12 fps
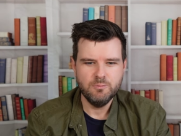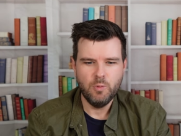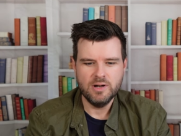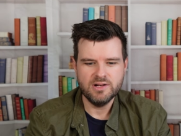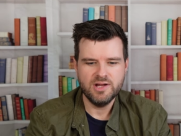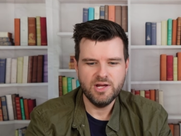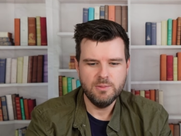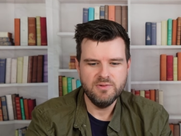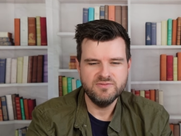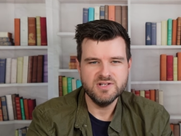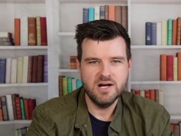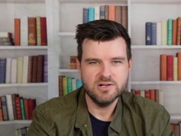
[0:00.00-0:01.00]
1 cube
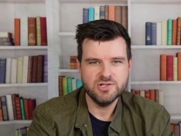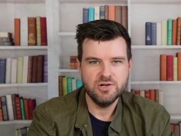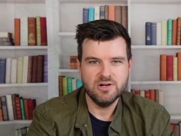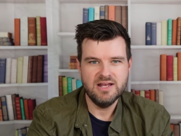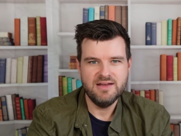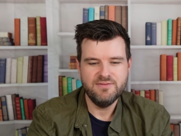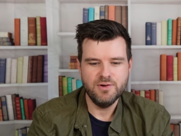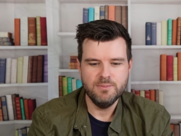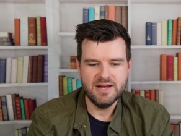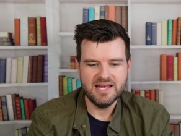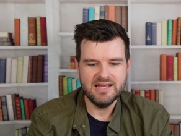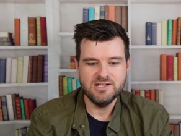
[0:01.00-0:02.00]
of dark chocolate if you're
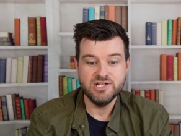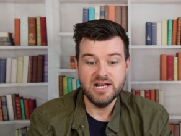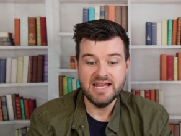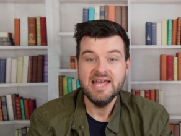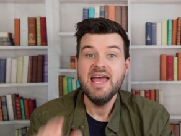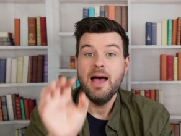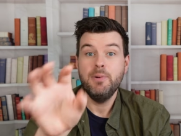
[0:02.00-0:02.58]
making chili.